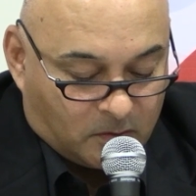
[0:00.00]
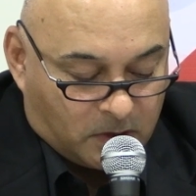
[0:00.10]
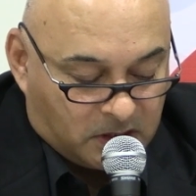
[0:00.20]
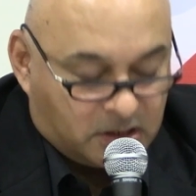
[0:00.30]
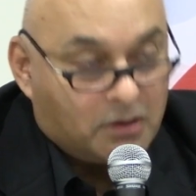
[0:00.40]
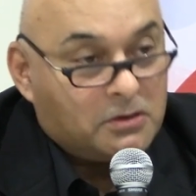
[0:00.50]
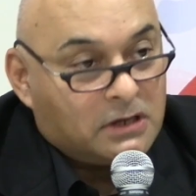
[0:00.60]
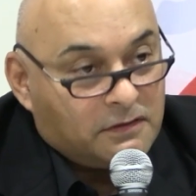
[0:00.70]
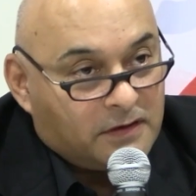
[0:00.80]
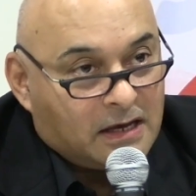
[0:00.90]
we don't
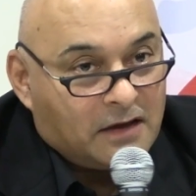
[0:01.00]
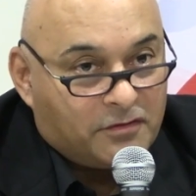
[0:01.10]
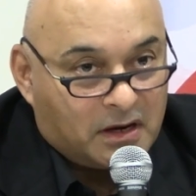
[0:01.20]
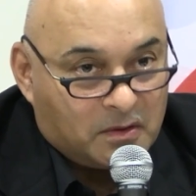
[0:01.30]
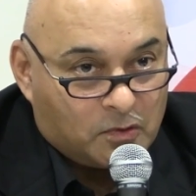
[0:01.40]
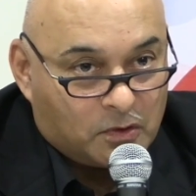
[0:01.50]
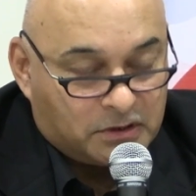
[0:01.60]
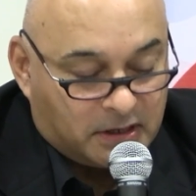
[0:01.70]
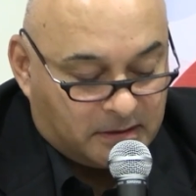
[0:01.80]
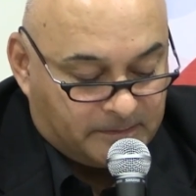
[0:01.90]
even have running
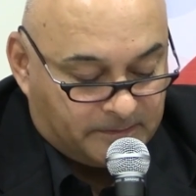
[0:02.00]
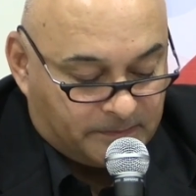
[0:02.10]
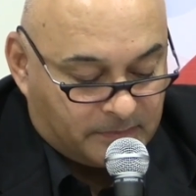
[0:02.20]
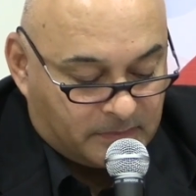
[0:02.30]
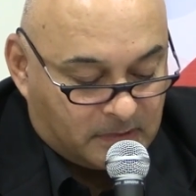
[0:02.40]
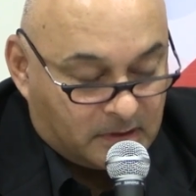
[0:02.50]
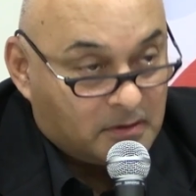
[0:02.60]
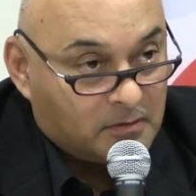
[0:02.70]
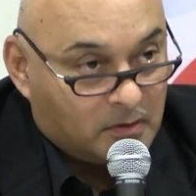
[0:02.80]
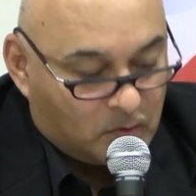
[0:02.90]
water.
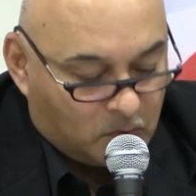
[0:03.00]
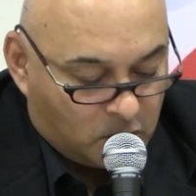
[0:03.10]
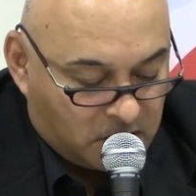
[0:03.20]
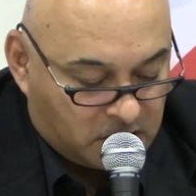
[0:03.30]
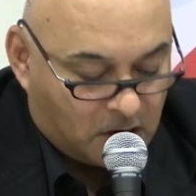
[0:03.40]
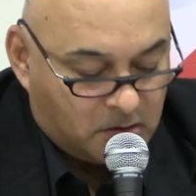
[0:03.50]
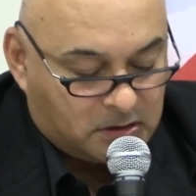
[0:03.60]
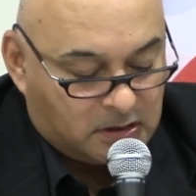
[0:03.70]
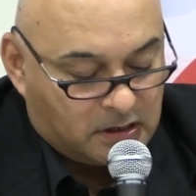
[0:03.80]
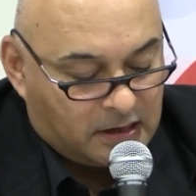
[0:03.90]
We
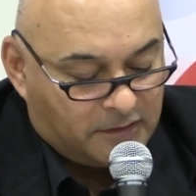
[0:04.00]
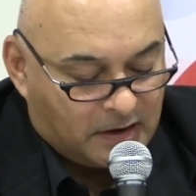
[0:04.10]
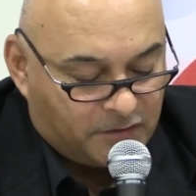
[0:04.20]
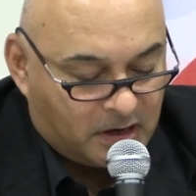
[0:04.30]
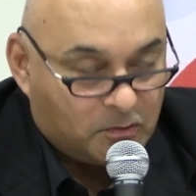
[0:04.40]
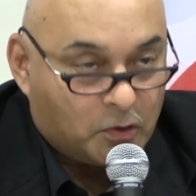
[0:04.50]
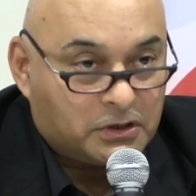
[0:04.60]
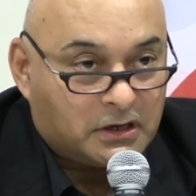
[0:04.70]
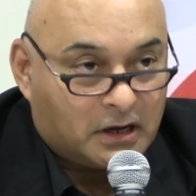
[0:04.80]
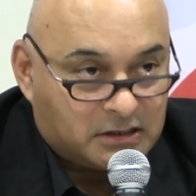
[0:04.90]
don't even have running
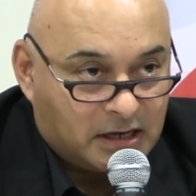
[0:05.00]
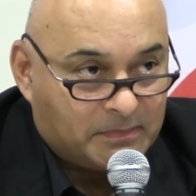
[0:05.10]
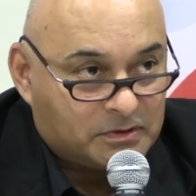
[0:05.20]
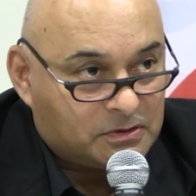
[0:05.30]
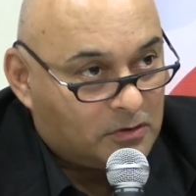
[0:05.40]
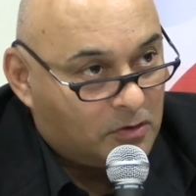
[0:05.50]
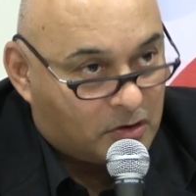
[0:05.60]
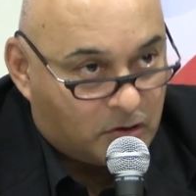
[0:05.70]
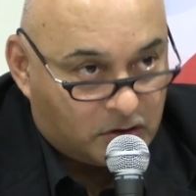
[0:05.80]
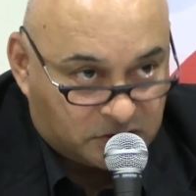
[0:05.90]
water in our taps
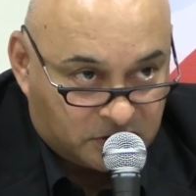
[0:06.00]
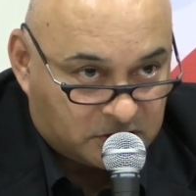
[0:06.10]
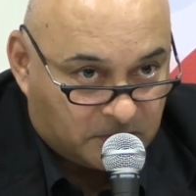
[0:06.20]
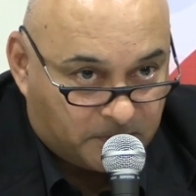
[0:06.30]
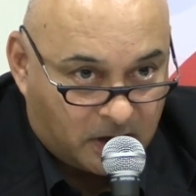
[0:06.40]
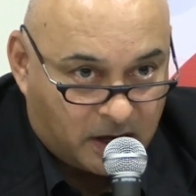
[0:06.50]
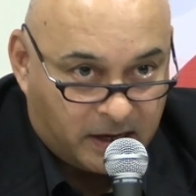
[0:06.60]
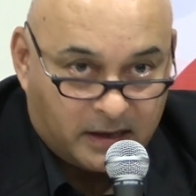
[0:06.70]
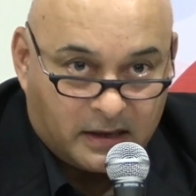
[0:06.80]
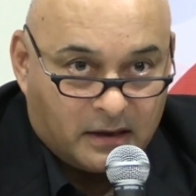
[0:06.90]
or constant
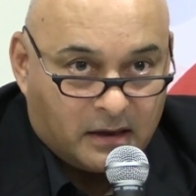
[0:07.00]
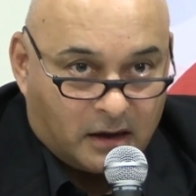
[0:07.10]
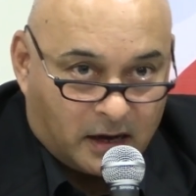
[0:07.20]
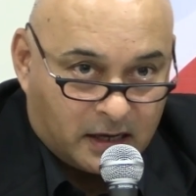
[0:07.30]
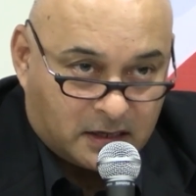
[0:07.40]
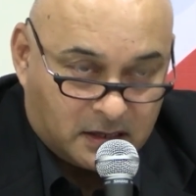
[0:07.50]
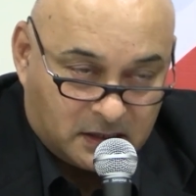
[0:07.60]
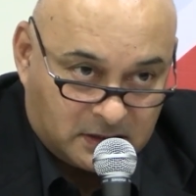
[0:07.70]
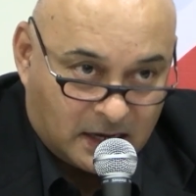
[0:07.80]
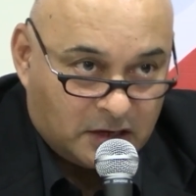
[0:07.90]
supply. I
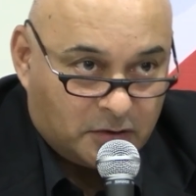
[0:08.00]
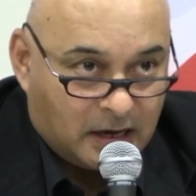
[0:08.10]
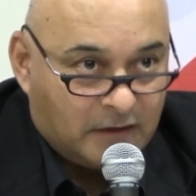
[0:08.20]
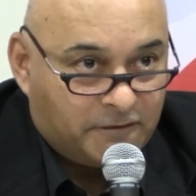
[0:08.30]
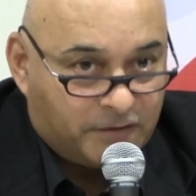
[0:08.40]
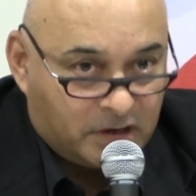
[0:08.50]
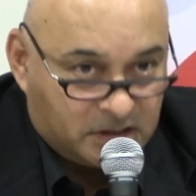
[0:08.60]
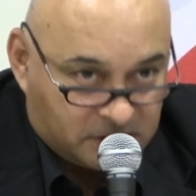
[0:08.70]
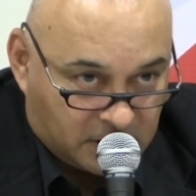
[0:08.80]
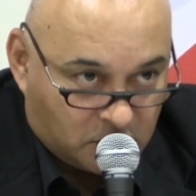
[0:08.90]
can tell you every
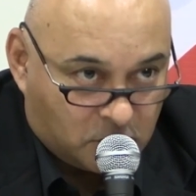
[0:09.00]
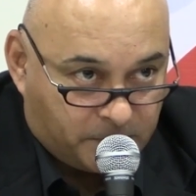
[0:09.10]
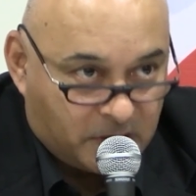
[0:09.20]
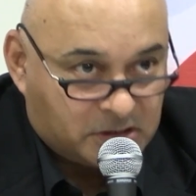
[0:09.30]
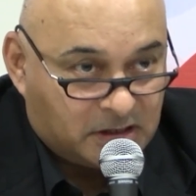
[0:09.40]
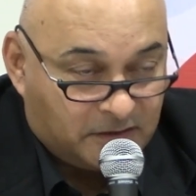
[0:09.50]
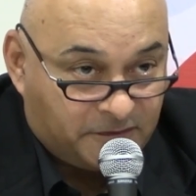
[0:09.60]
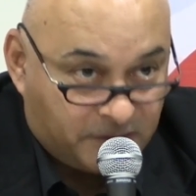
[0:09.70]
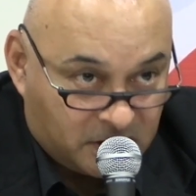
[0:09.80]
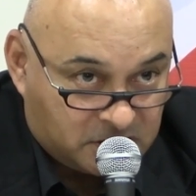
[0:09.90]
single person in
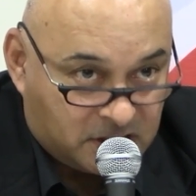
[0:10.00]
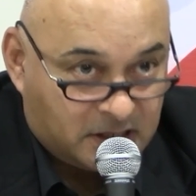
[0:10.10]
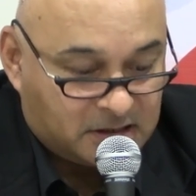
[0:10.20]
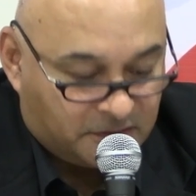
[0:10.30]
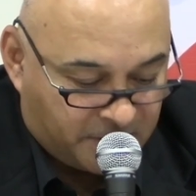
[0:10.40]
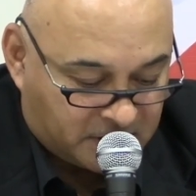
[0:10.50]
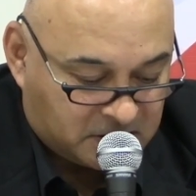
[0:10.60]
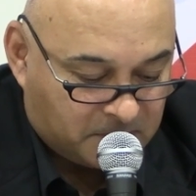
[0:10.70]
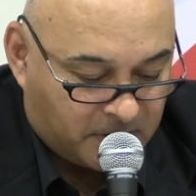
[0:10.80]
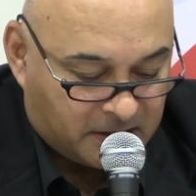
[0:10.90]
Fiji is
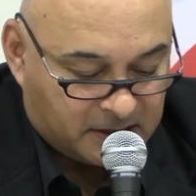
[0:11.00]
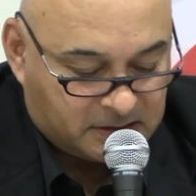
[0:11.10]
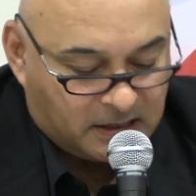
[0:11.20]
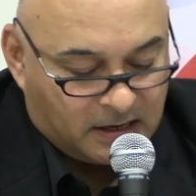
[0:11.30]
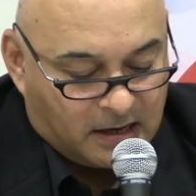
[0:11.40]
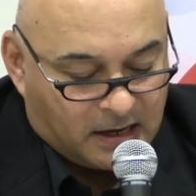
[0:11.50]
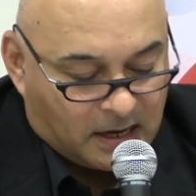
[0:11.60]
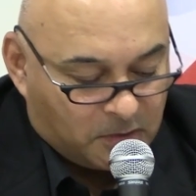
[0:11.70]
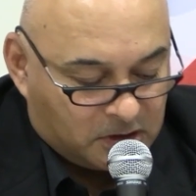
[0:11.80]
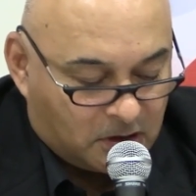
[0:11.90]
affected by this.
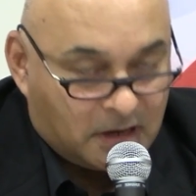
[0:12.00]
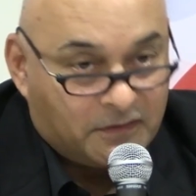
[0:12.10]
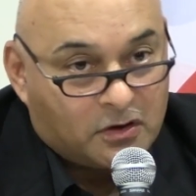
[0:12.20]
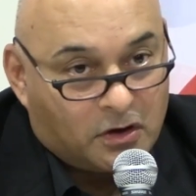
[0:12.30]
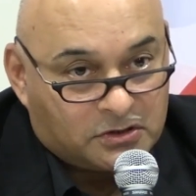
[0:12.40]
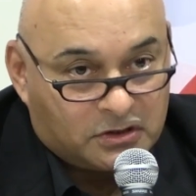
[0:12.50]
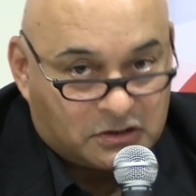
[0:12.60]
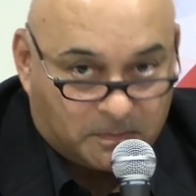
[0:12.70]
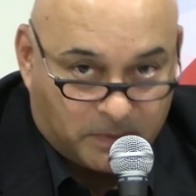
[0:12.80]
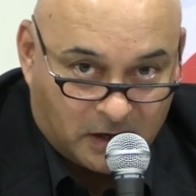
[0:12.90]
And we don't have a constant
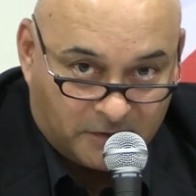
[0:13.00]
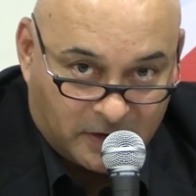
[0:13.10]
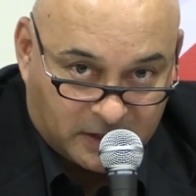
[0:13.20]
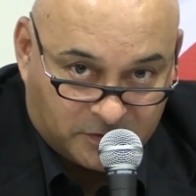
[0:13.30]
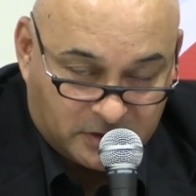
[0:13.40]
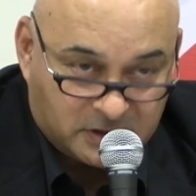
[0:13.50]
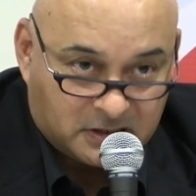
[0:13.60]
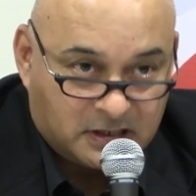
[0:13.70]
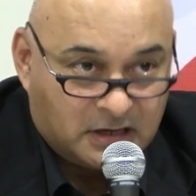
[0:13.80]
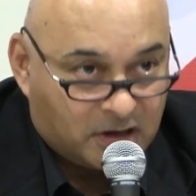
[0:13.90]
supply of
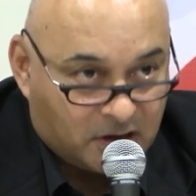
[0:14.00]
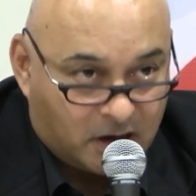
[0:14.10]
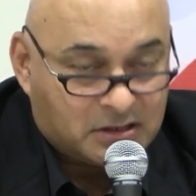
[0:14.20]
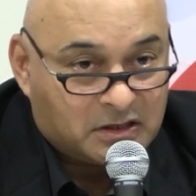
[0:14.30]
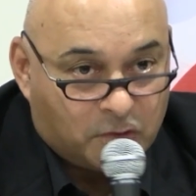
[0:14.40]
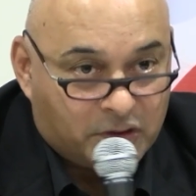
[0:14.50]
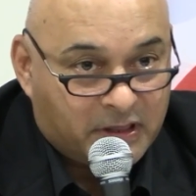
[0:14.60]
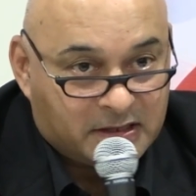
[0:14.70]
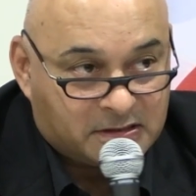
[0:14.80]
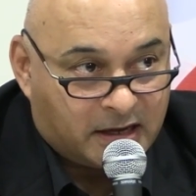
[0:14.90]
electricity, regardless of what
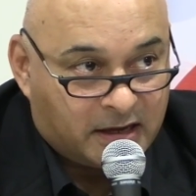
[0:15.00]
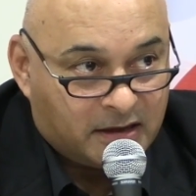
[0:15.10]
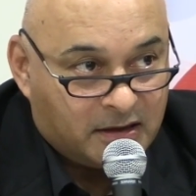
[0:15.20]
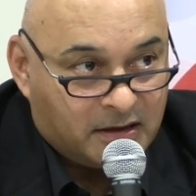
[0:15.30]
they say.